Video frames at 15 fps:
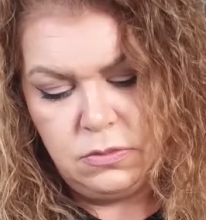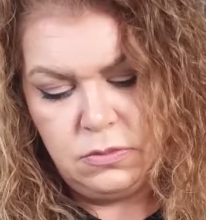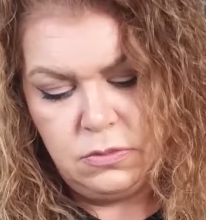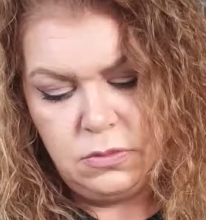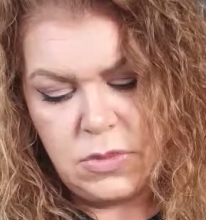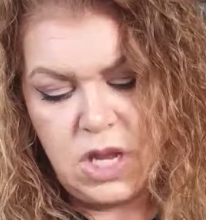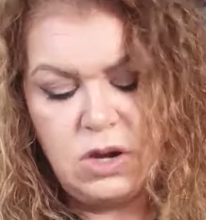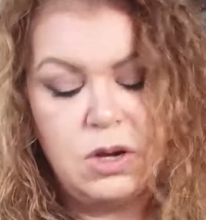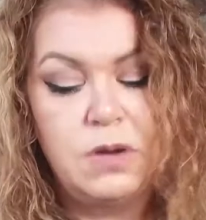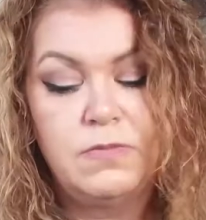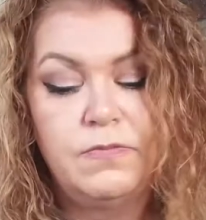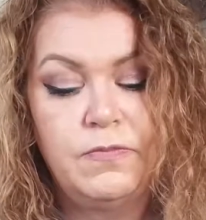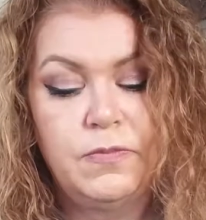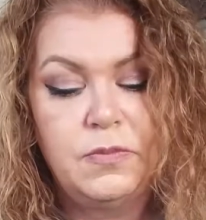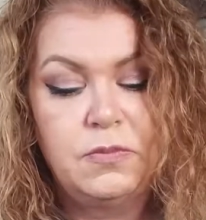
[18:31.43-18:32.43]
I don't know.
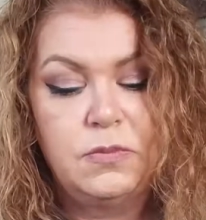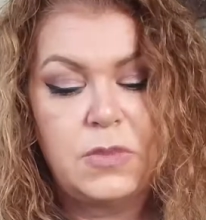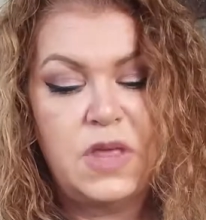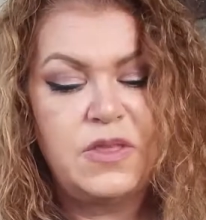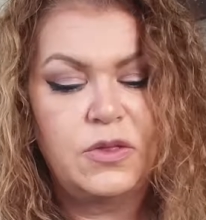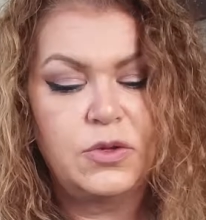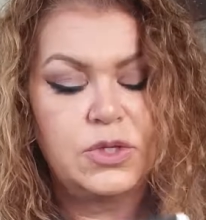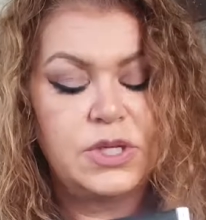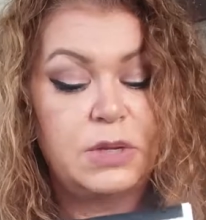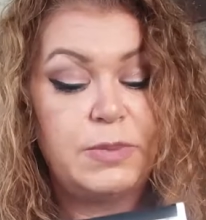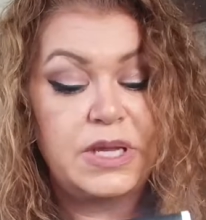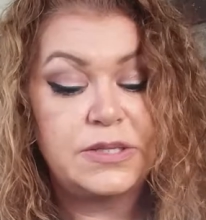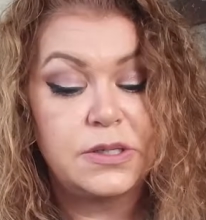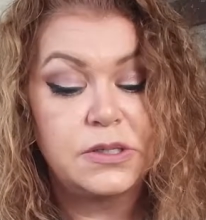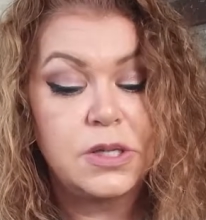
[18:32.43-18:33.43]
I think there's 10 pieces.